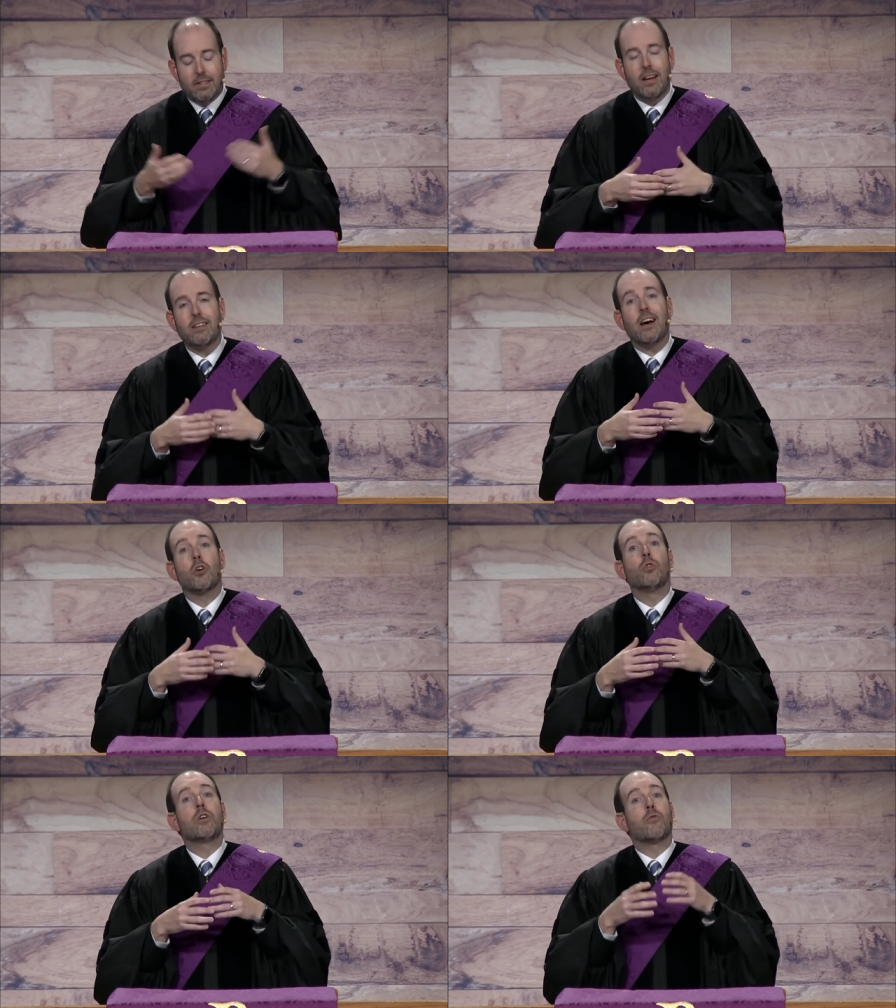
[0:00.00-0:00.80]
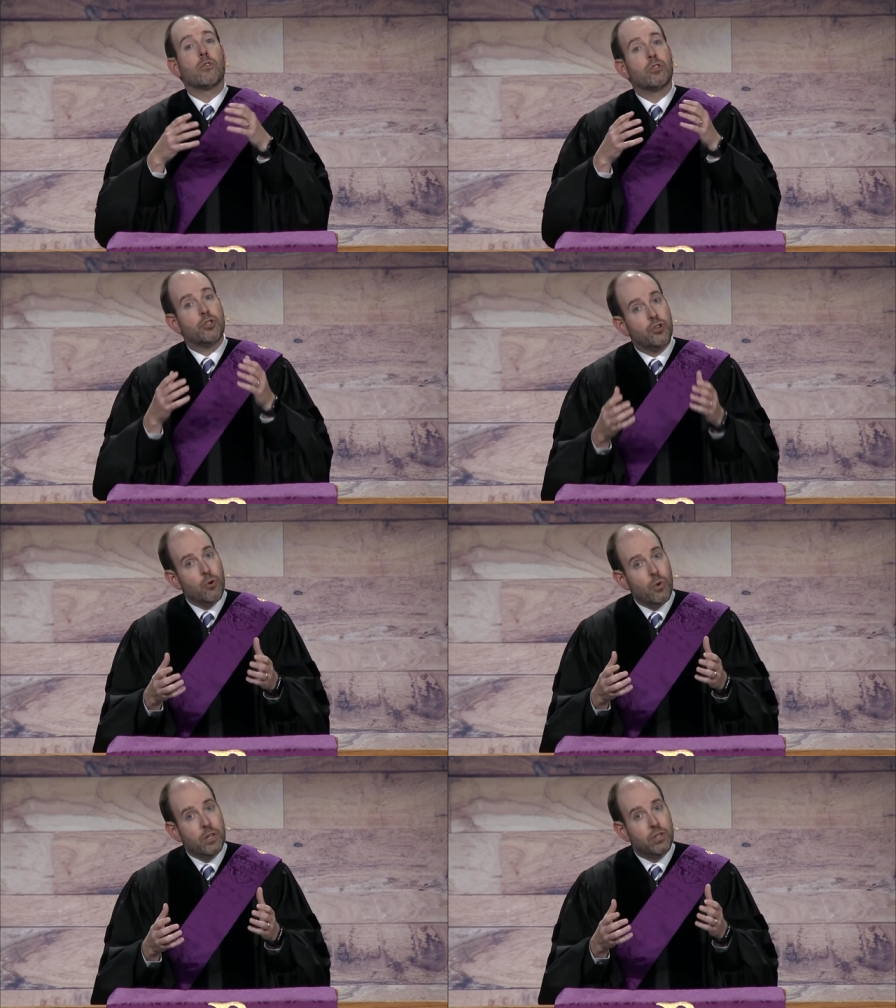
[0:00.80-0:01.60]
Not, not only for
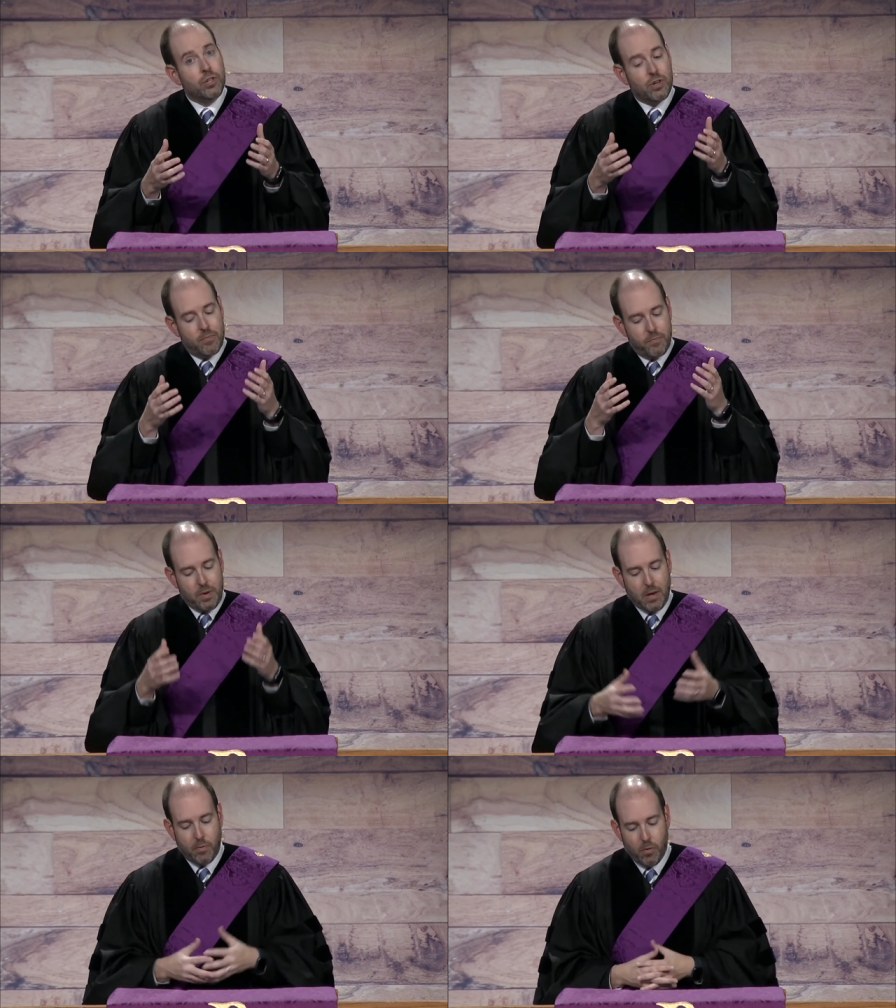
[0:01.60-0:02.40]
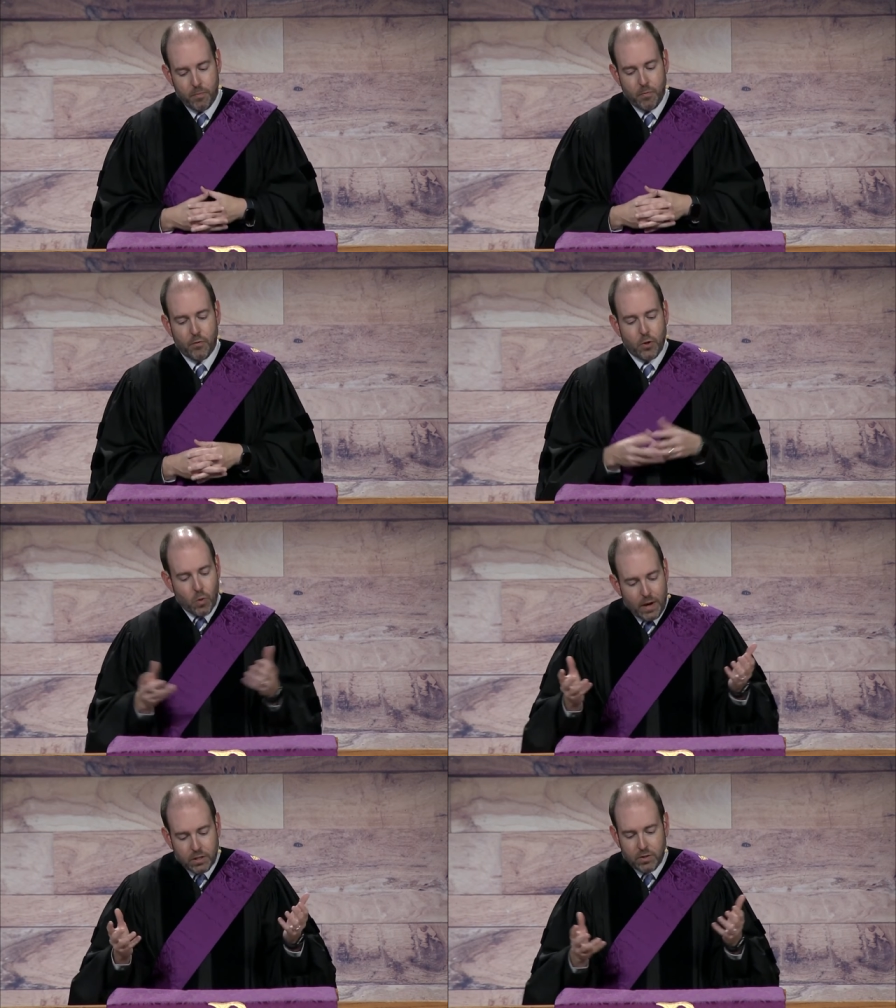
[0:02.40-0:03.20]
Jewish people, but for the
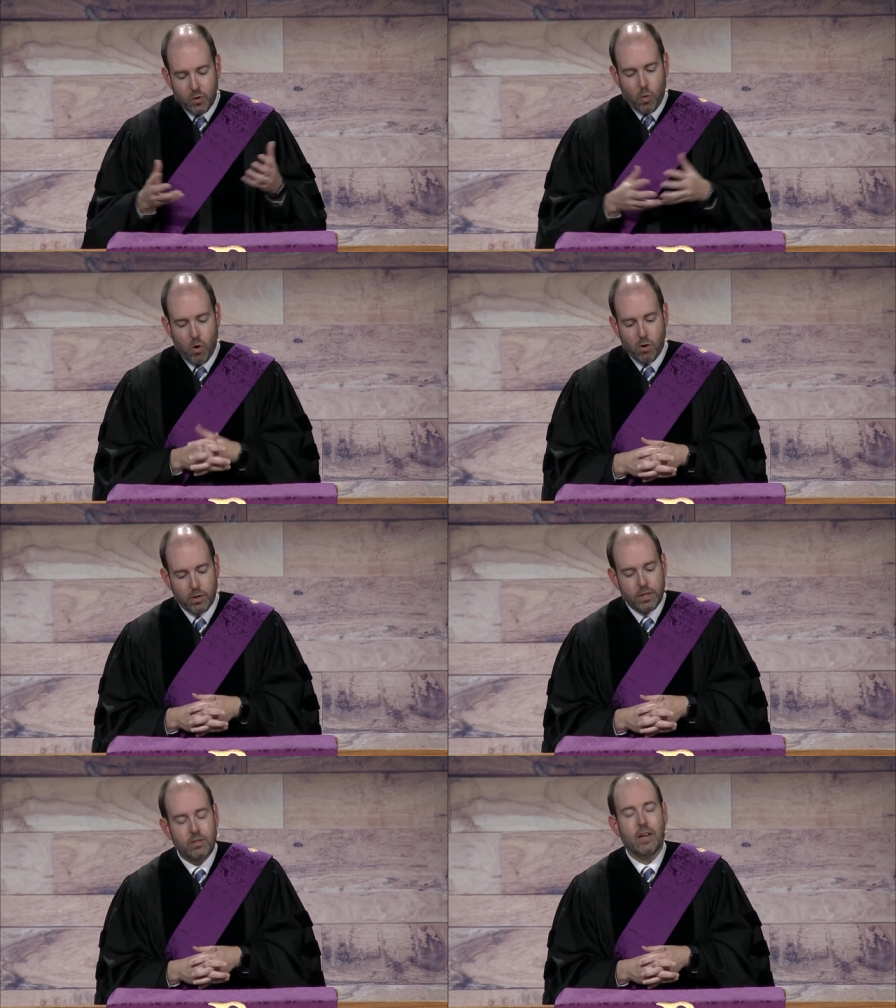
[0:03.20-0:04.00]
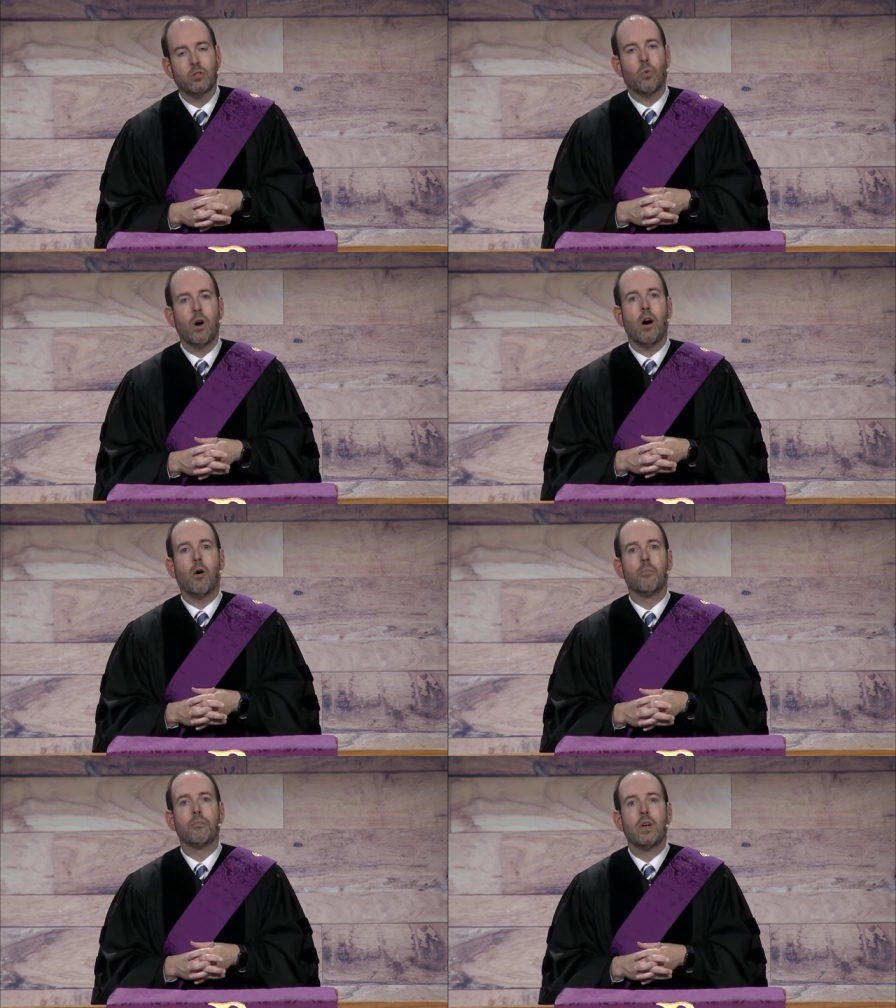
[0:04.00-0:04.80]
rest of the world as, as well.